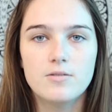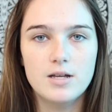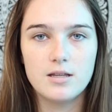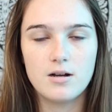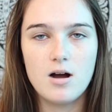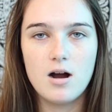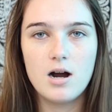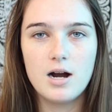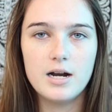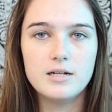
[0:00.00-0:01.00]
in the
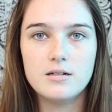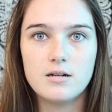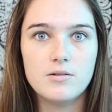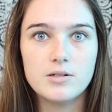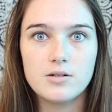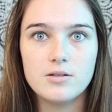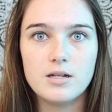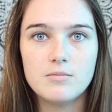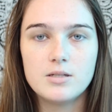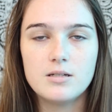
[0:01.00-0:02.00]
car, and I did not want to go in the
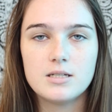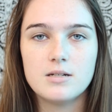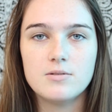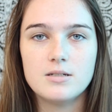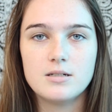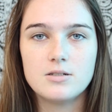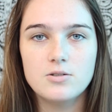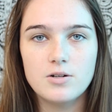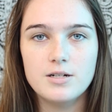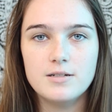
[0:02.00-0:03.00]
ambulance. That was like too
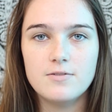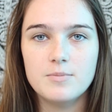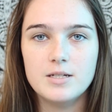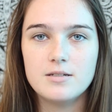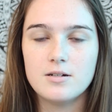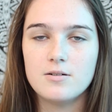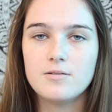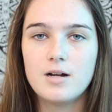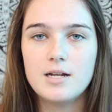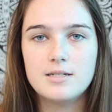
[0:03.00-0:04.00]
crazy for me, so
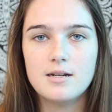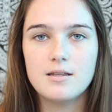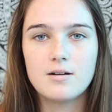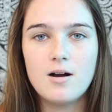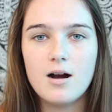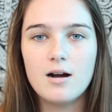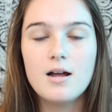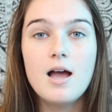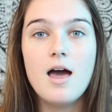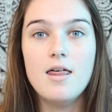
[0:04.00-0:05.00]
I said in the car.
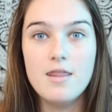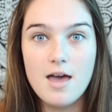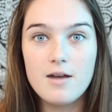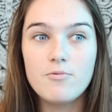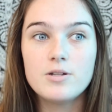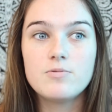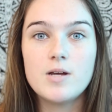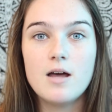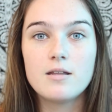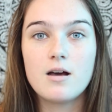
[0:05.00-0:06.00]
Then once we
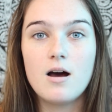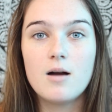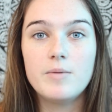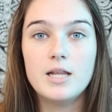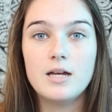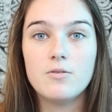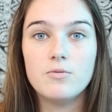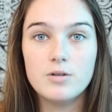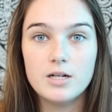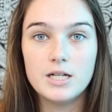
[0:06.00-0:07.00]
got in the car, my leg
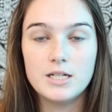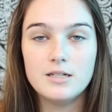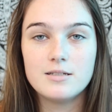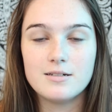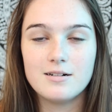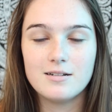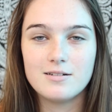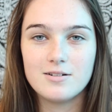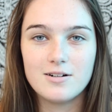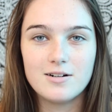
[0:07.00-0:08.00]
really started
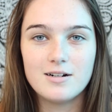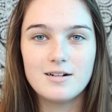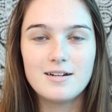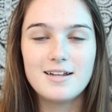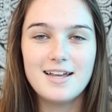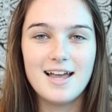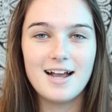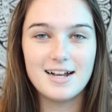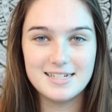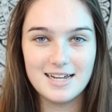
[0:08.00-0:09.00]
to hurt
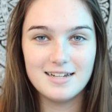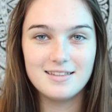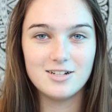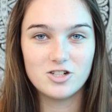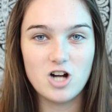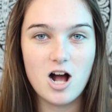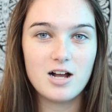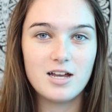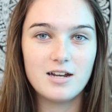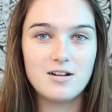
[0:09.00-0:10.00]
because the
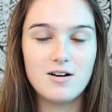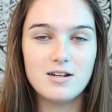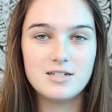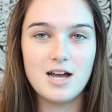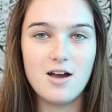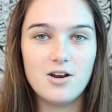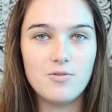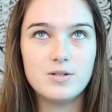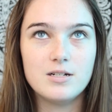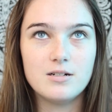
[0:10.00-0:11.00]
shock had gone down. I
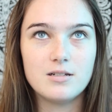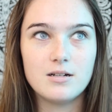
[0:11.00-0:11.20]
wasn't just